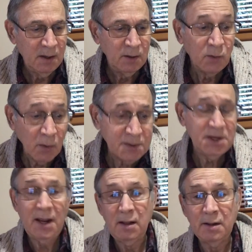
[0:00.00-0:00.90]
Your
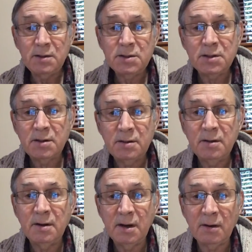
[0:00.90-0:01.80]
challenge,
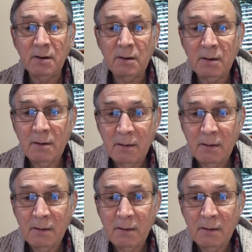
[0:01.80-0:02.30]
dear